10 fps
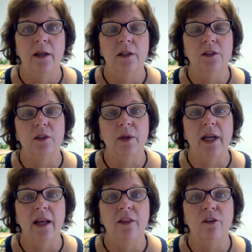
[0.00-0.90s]
So
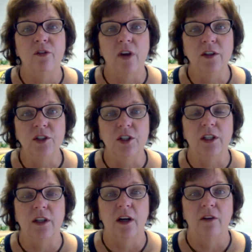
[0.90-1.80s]
again, the
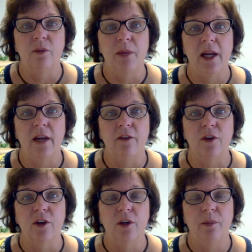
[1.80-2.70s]
function of a
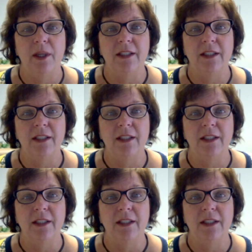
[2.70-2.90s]
behavior could be